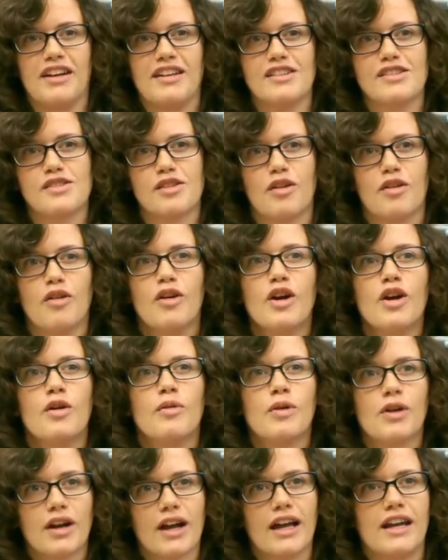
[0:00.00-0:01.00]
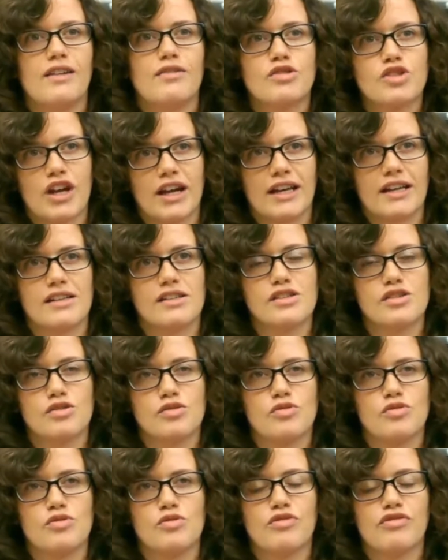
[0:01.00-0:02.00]
and so we're kind of trying
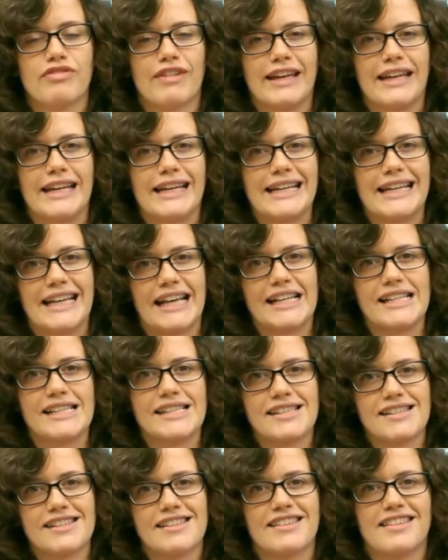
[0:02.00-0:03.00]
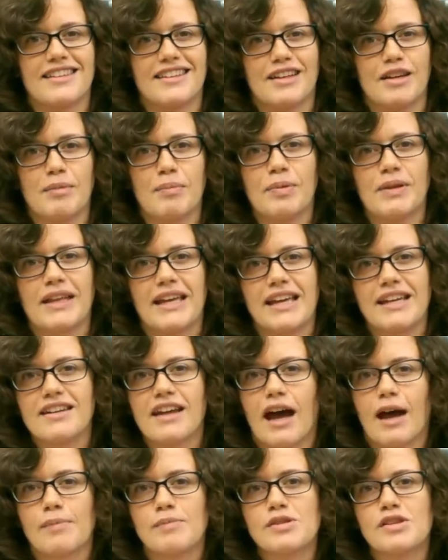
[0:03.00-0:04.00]
to fight against the planned
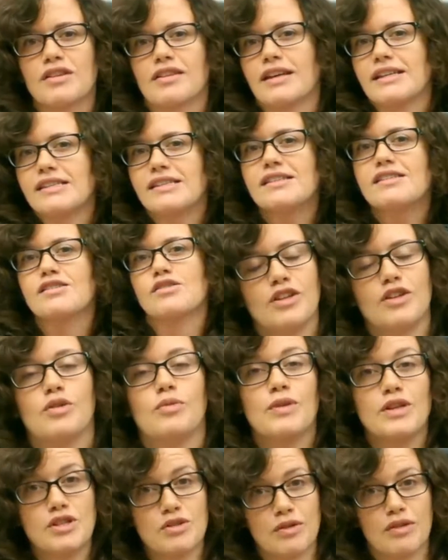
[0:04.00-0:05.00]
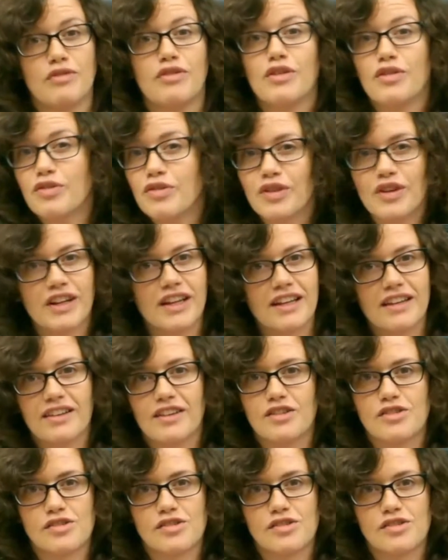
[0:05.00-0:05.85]
obsolescence. We do it for free.